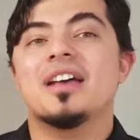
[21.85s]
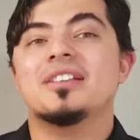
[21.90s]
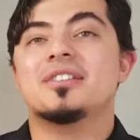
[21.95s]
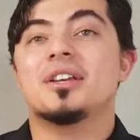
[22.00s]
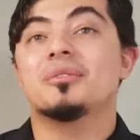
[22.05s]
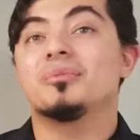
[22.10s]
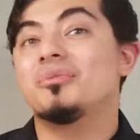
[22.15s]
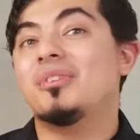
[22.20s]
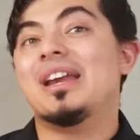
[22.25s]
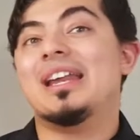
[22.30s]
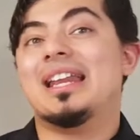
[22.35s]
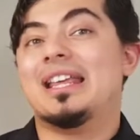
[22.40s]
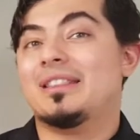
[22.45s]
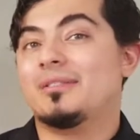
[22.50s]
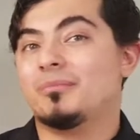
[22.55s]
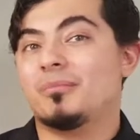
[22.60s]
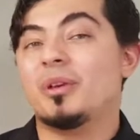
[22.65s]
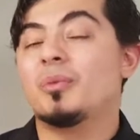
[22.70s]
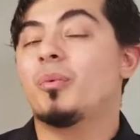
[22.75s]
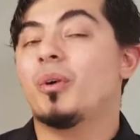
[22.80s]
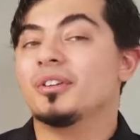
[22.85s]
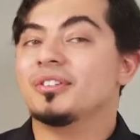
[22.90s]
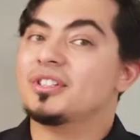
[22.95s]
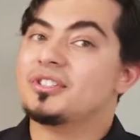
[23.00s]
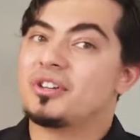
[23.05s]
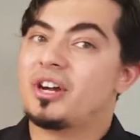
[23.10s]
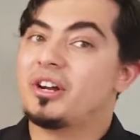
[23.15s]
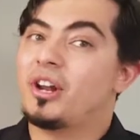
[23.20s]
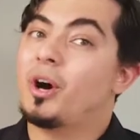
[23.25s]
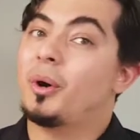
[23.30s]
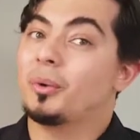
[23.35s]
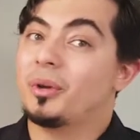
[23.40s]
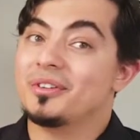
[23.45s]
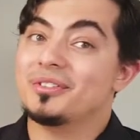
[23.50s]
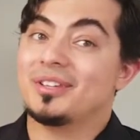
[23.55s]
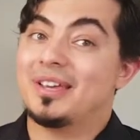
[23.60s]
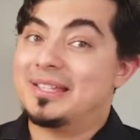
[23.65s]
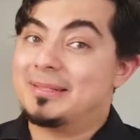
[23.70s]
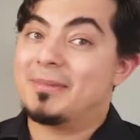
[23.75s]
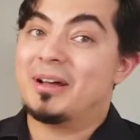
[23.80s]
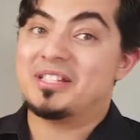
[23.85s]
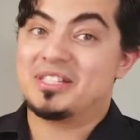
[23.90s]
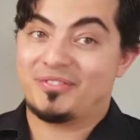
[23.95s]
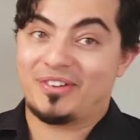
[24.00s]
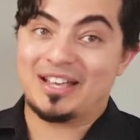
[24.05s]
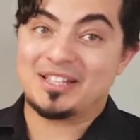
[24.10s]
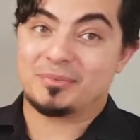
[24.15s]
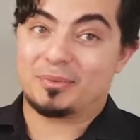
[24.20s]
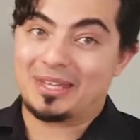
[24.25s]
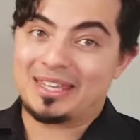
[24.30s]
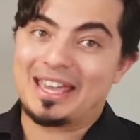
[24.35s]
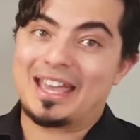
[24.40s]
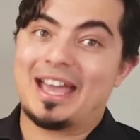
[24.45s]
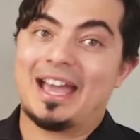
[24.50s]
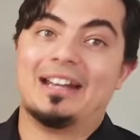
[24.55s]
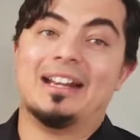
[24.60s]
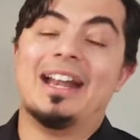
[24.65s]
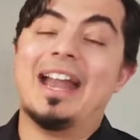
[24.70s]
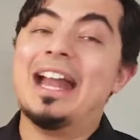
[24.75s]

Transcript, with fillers: So really, we want to try and hold on to as much of it as we can,